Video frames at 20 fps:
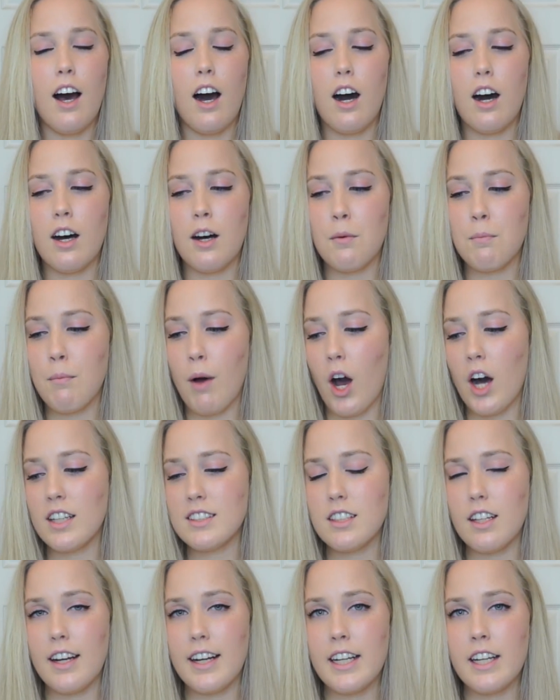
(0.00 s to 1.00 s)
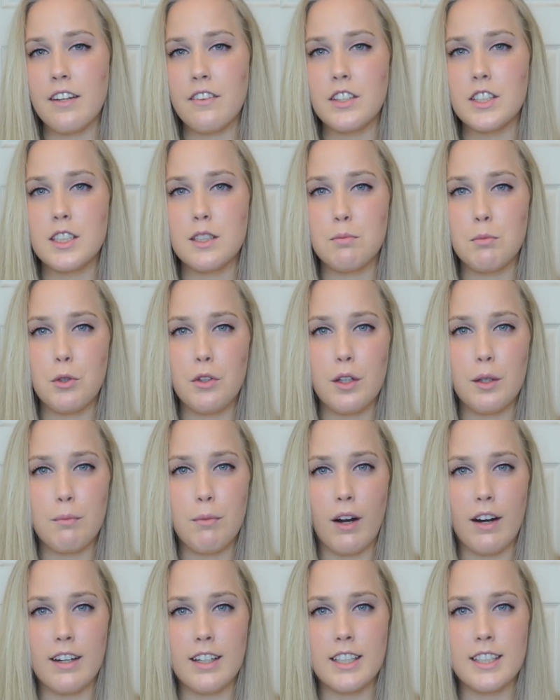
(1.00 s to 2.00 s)
Also, any other smoothing
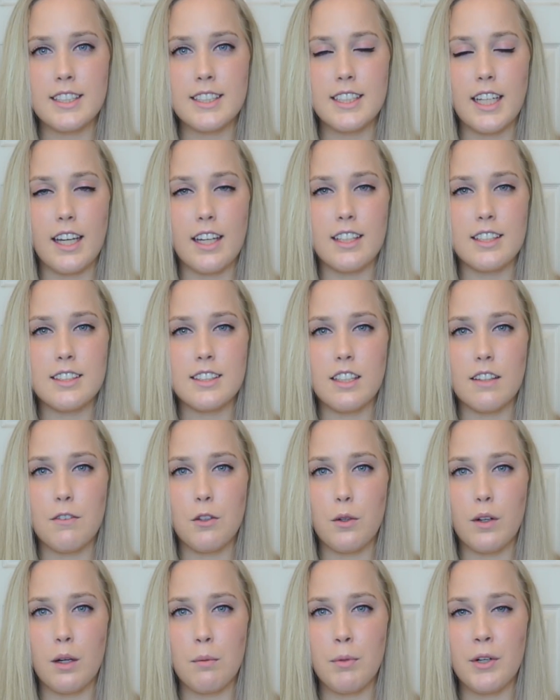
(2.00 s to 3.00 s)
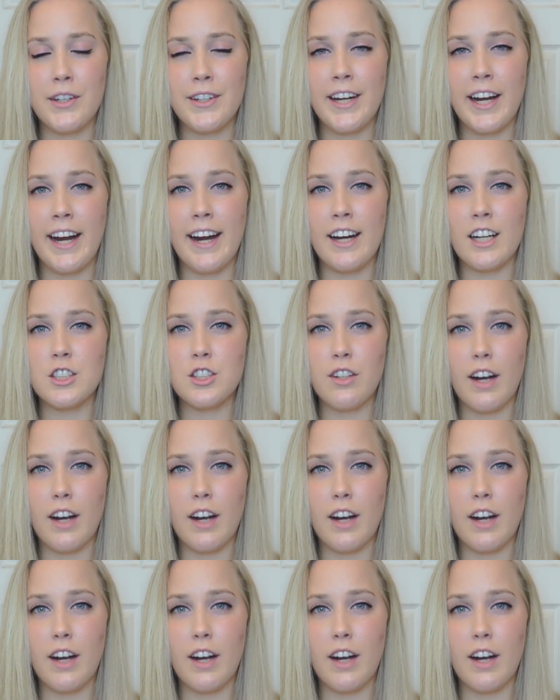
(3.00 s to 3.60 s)
products and stuff you want to put in your hair,